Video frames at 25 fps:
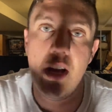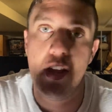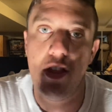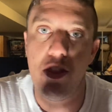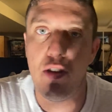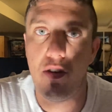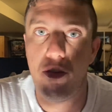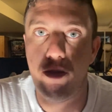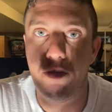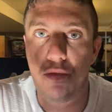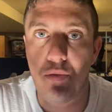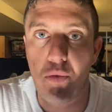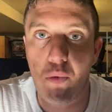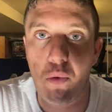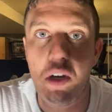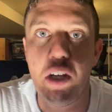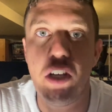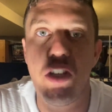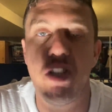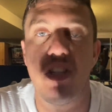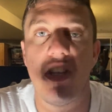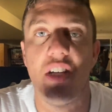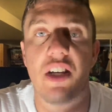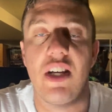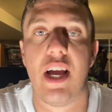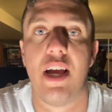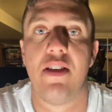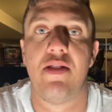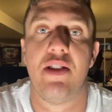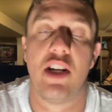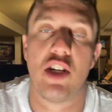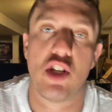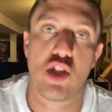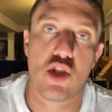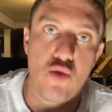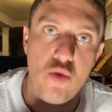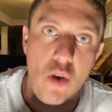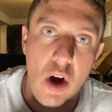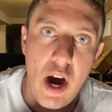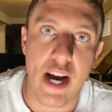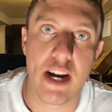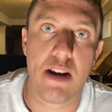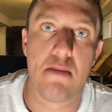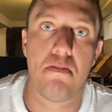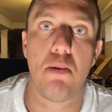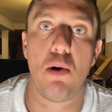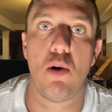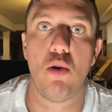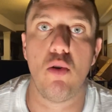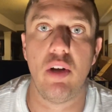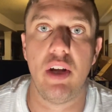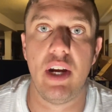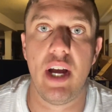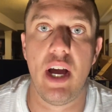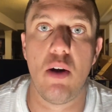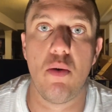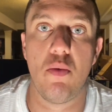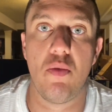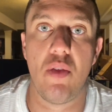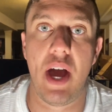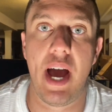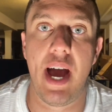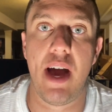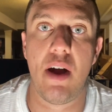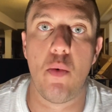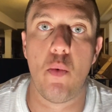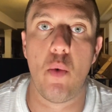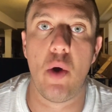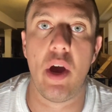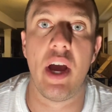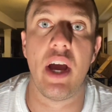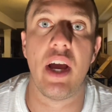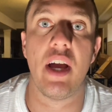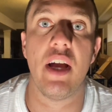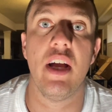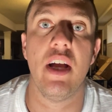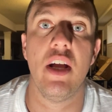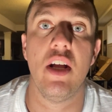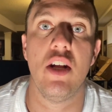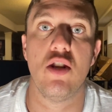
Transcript: They'll freeze it and then try to pull it out that way.